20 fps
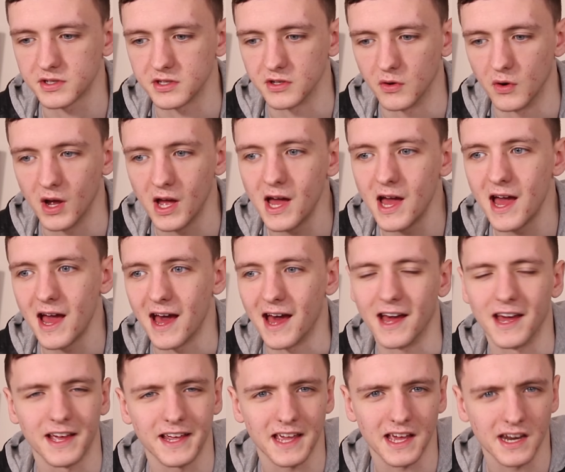So
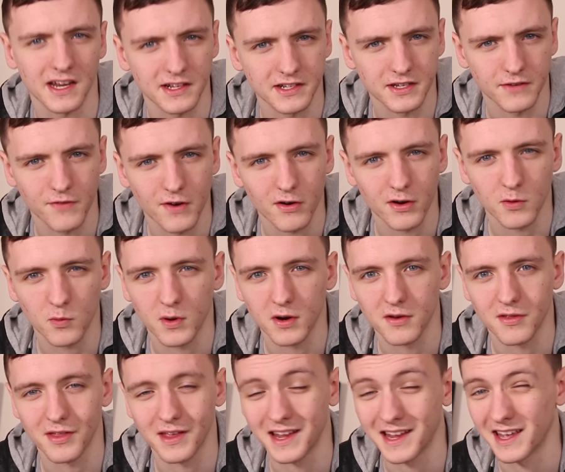again, it's a very
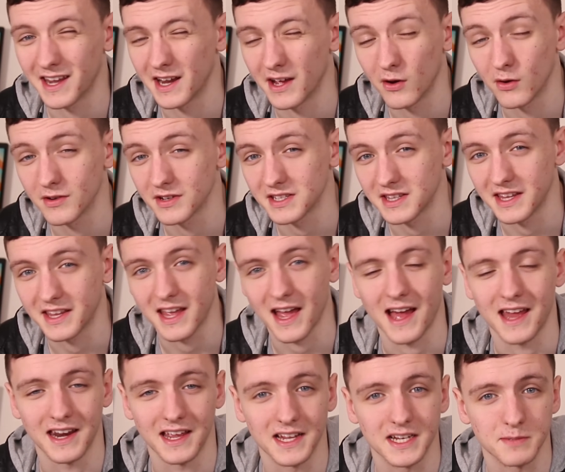weird thing, and I honestly
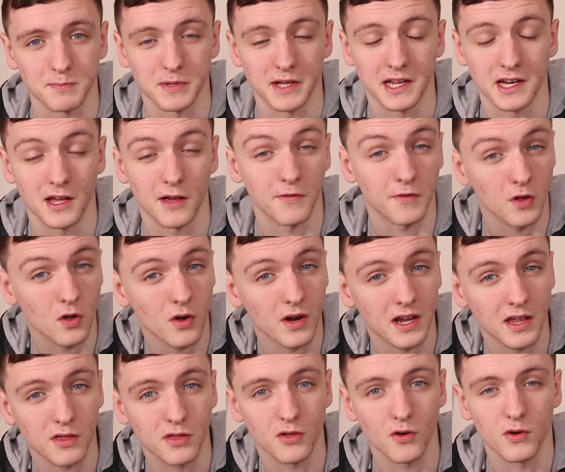can't explain it. If you've got
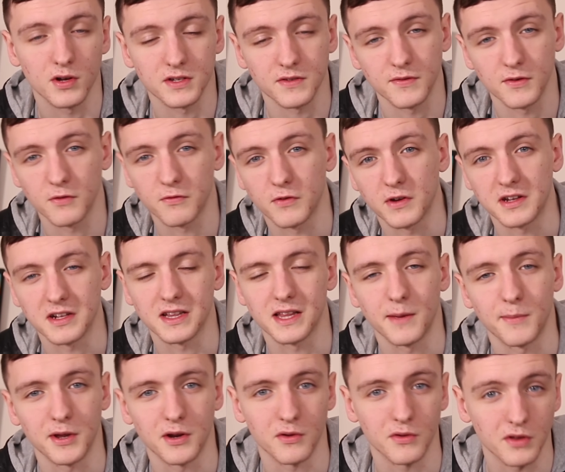any thoughts, feel free to let
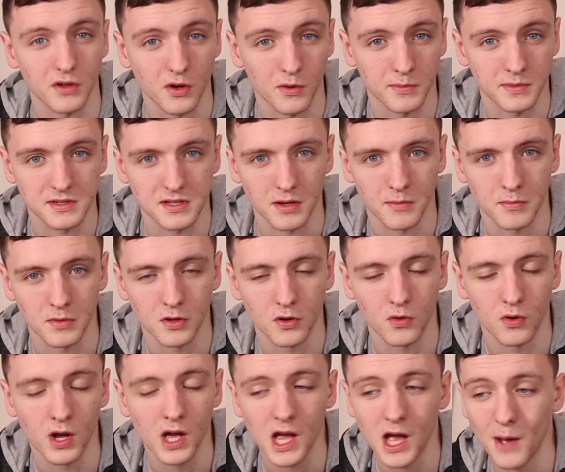me know in the comments down
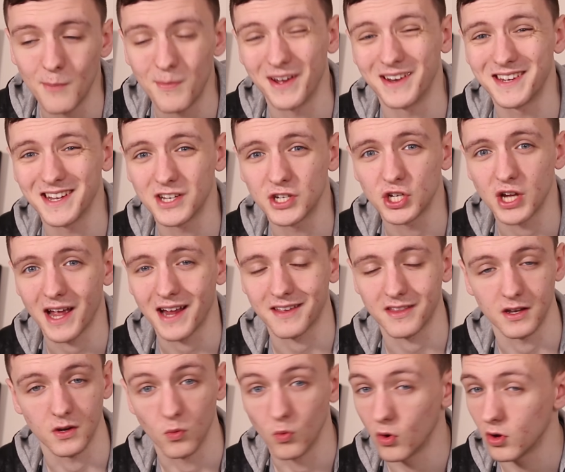below. But I did check
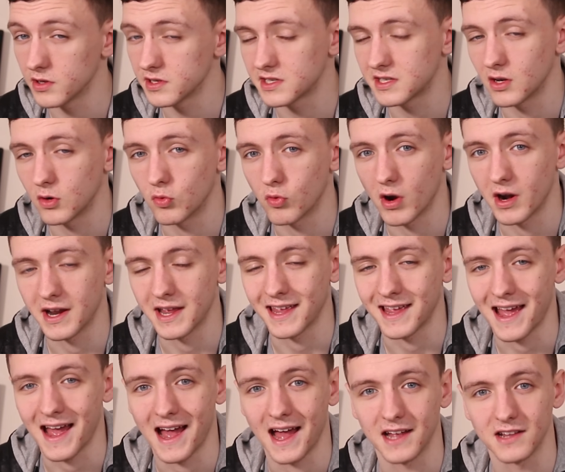that it was still
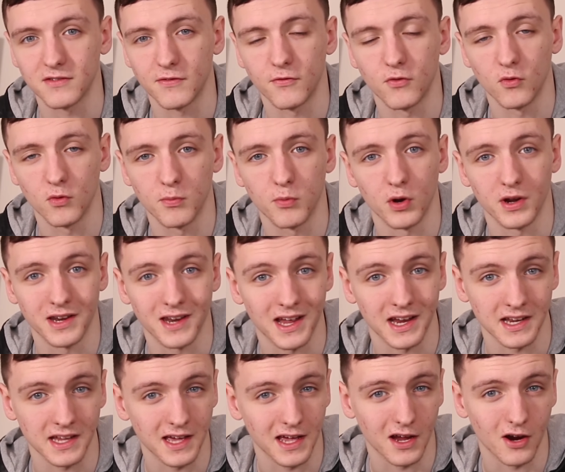running at
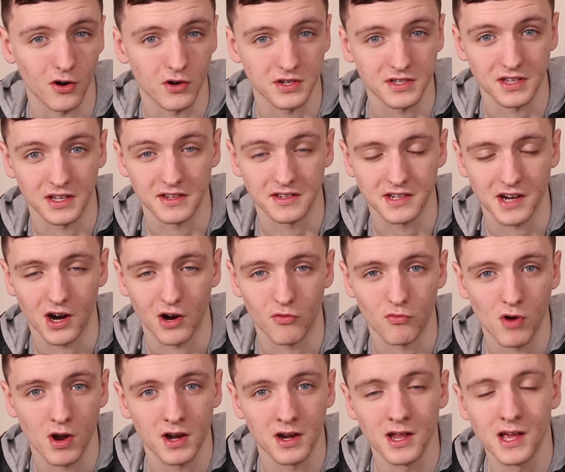4.9GHz the entire
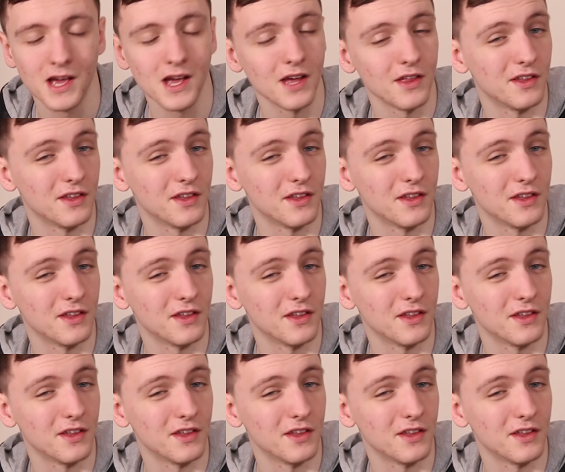run.